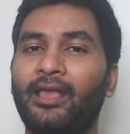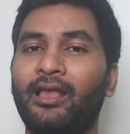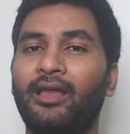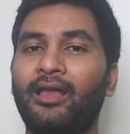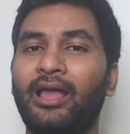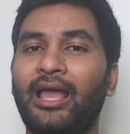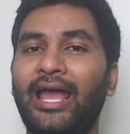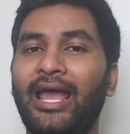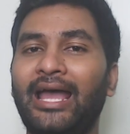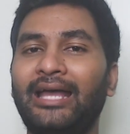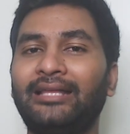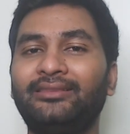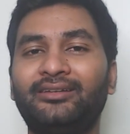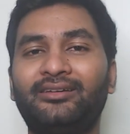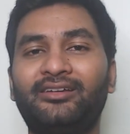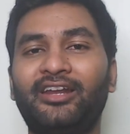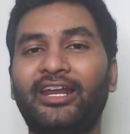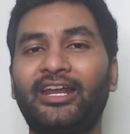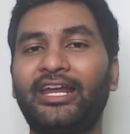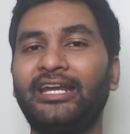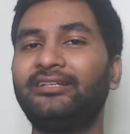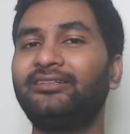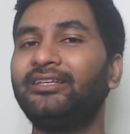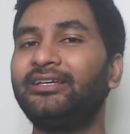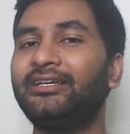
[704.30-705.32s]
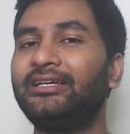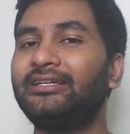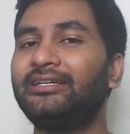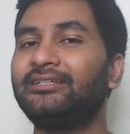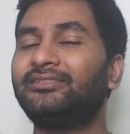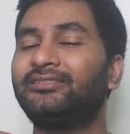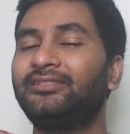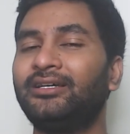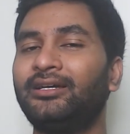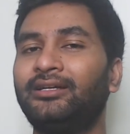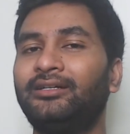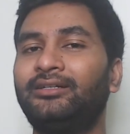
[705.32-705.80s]
And the great thing is
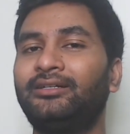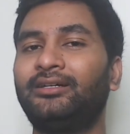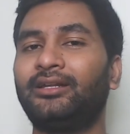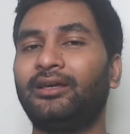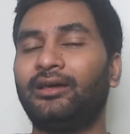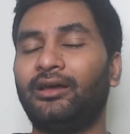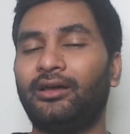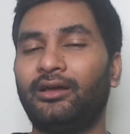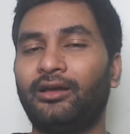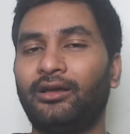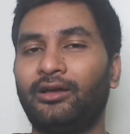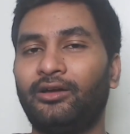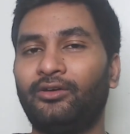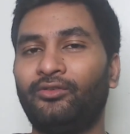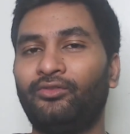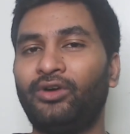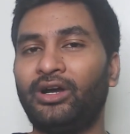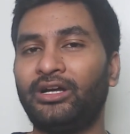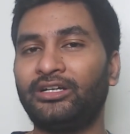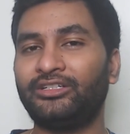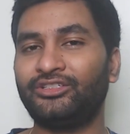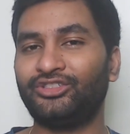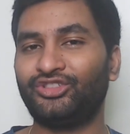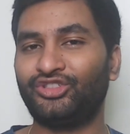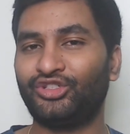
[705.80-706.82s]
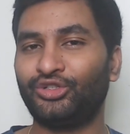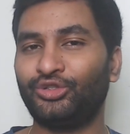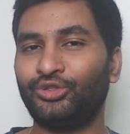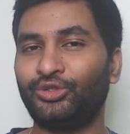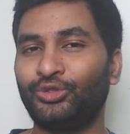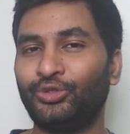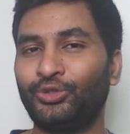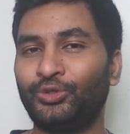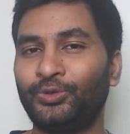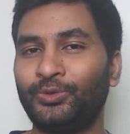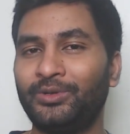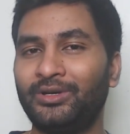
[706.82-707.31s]
that once
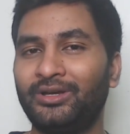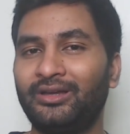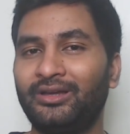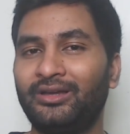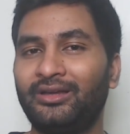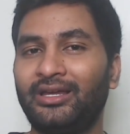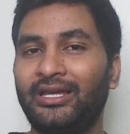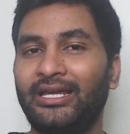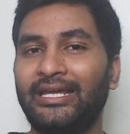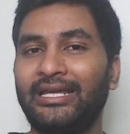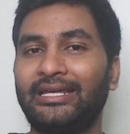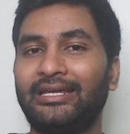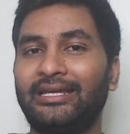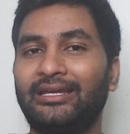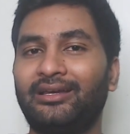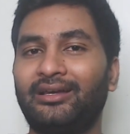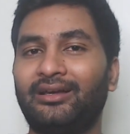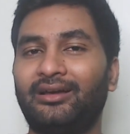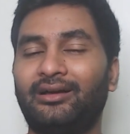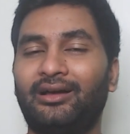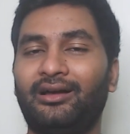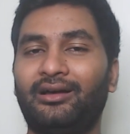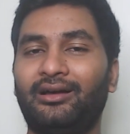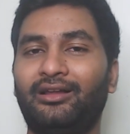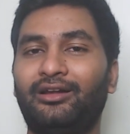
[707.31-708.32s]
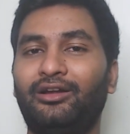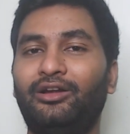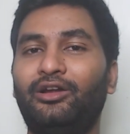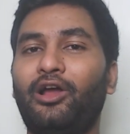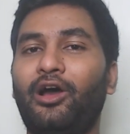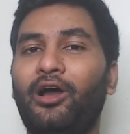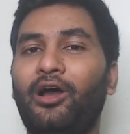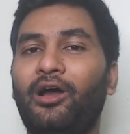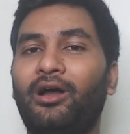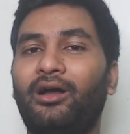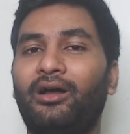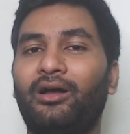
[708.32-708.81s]
you
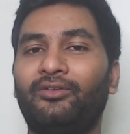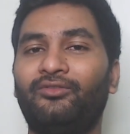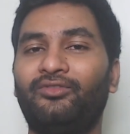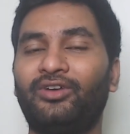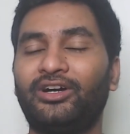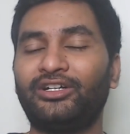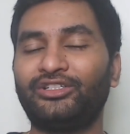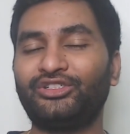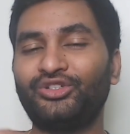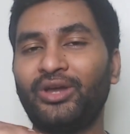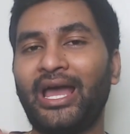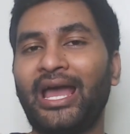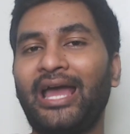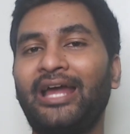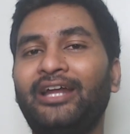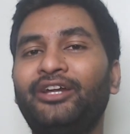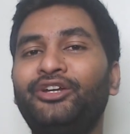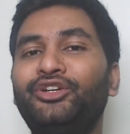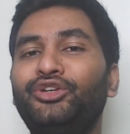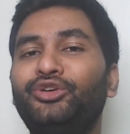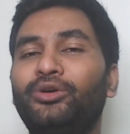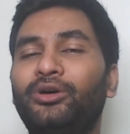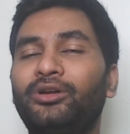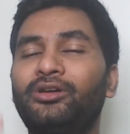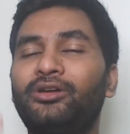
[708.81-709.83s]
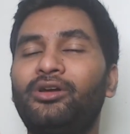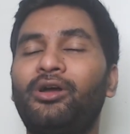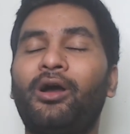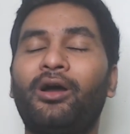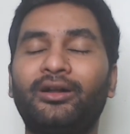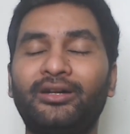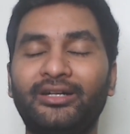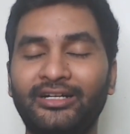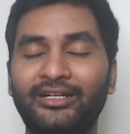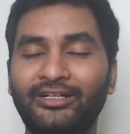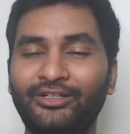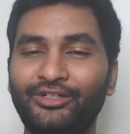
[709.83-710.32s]
add newer
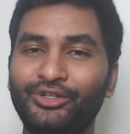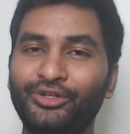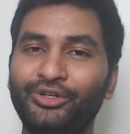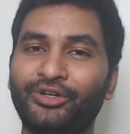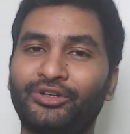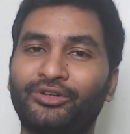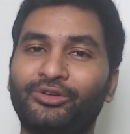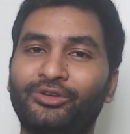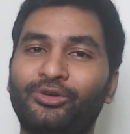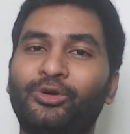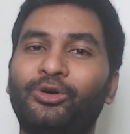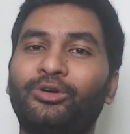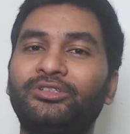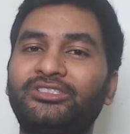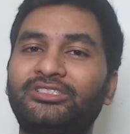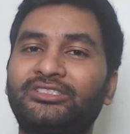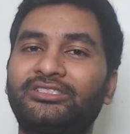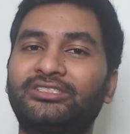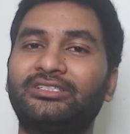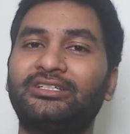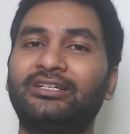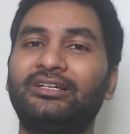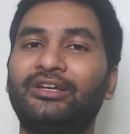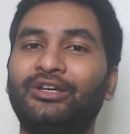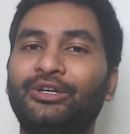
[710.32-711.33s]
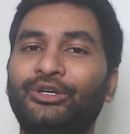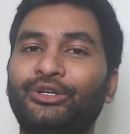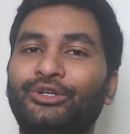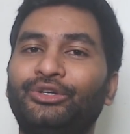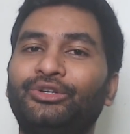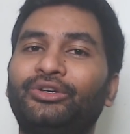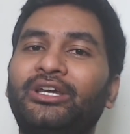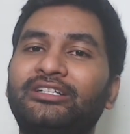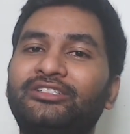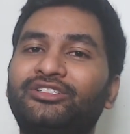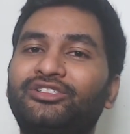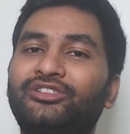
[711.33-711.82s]
content to your course, you
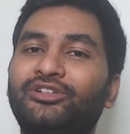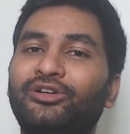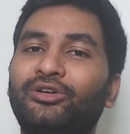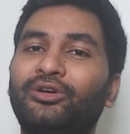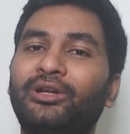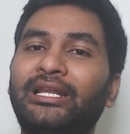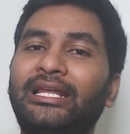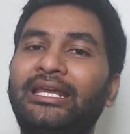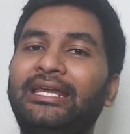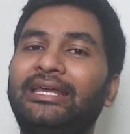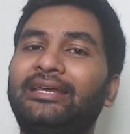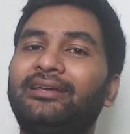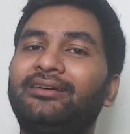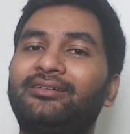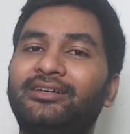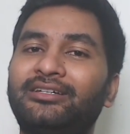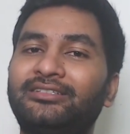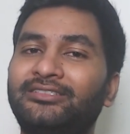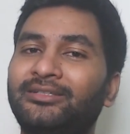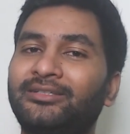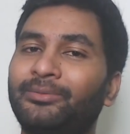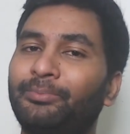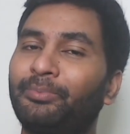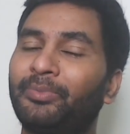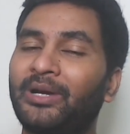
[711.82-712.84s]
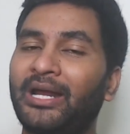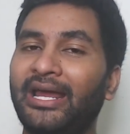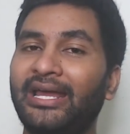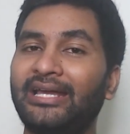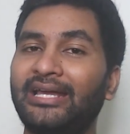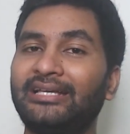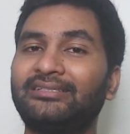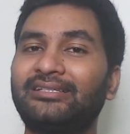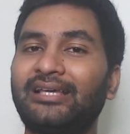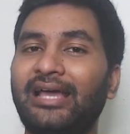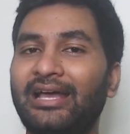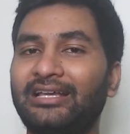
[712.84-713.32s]
can slowly increase the
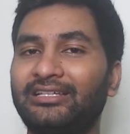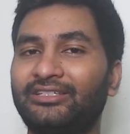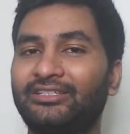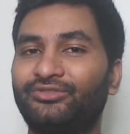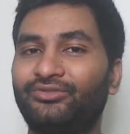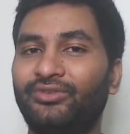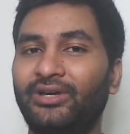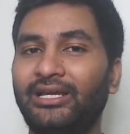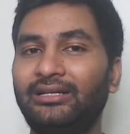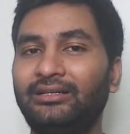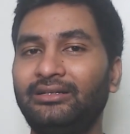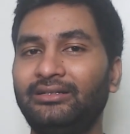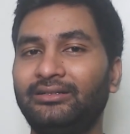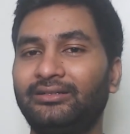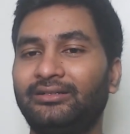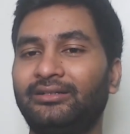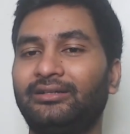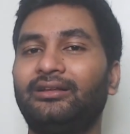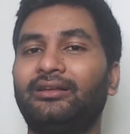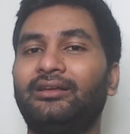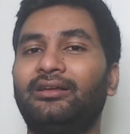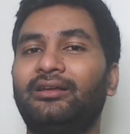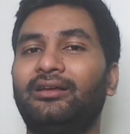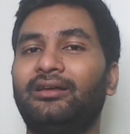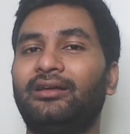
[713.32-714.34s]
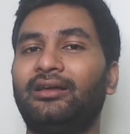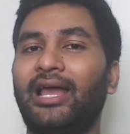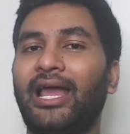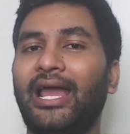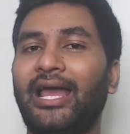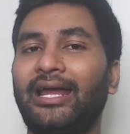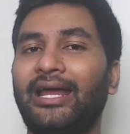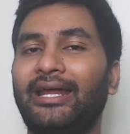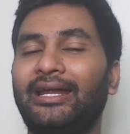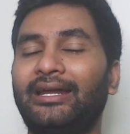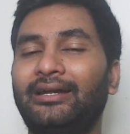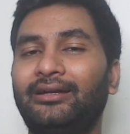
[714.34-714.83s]
price as well.
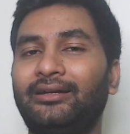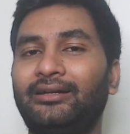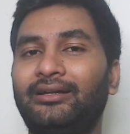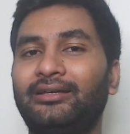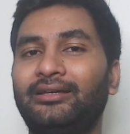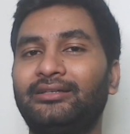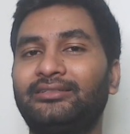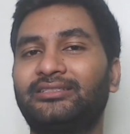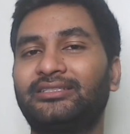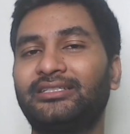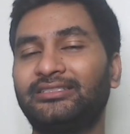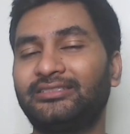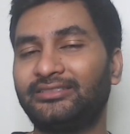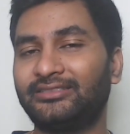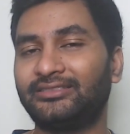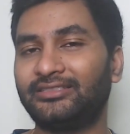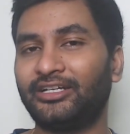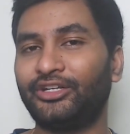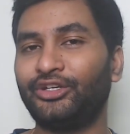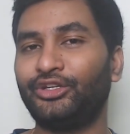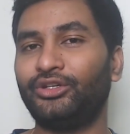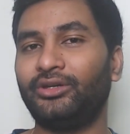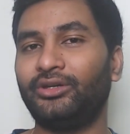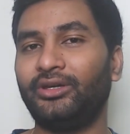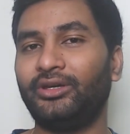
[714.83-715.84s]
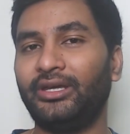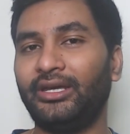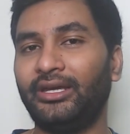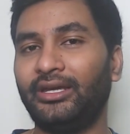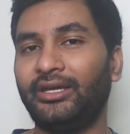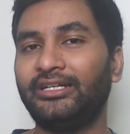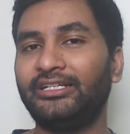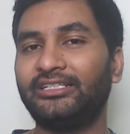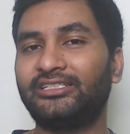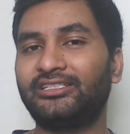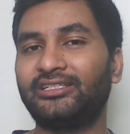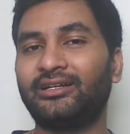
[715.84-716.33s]
And since the
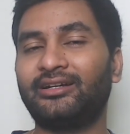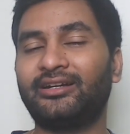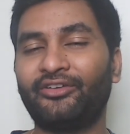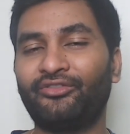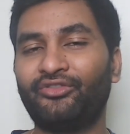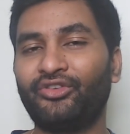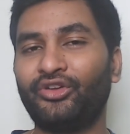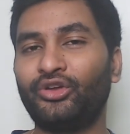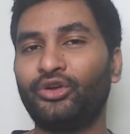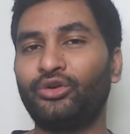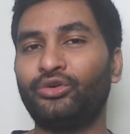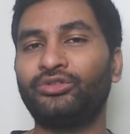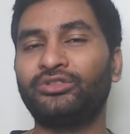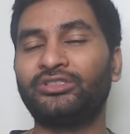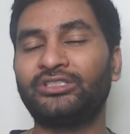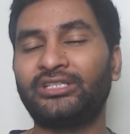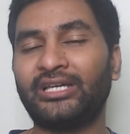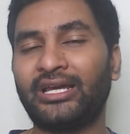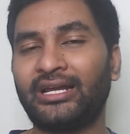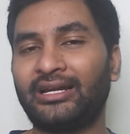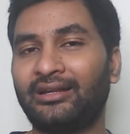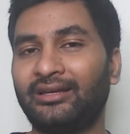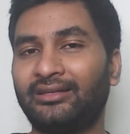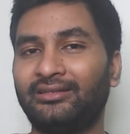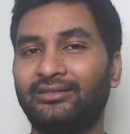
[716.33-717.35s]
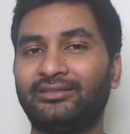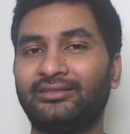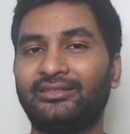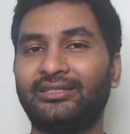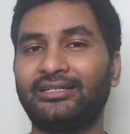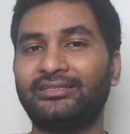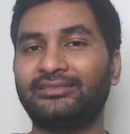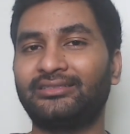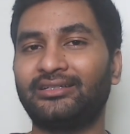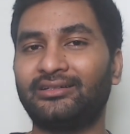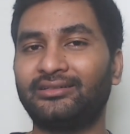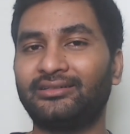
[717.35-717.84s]
initial reviews and other
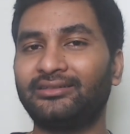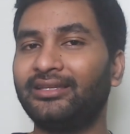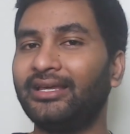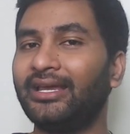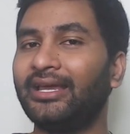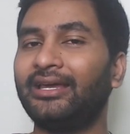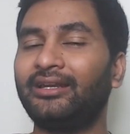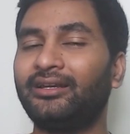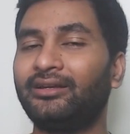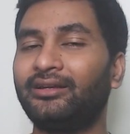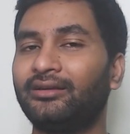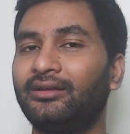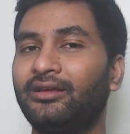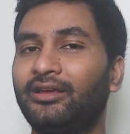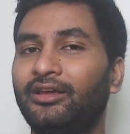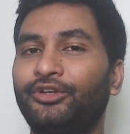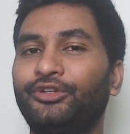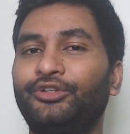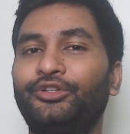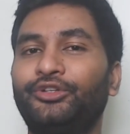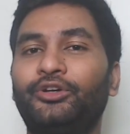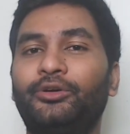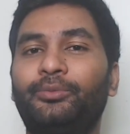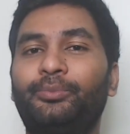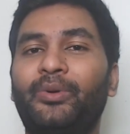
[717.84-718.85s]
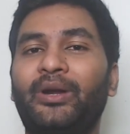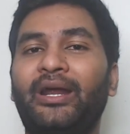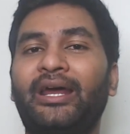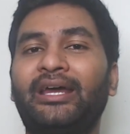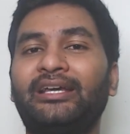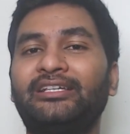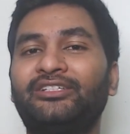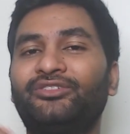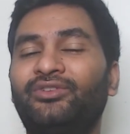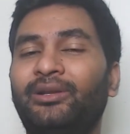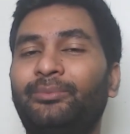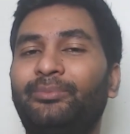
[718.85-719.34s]
things are there, your
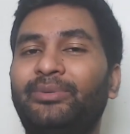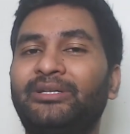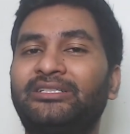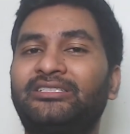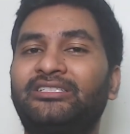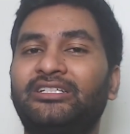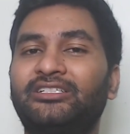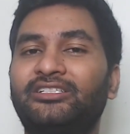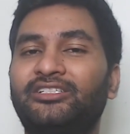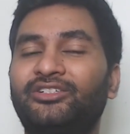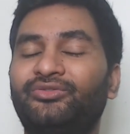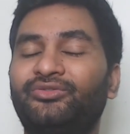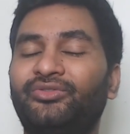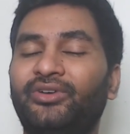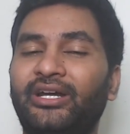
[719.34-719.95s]
price will be justified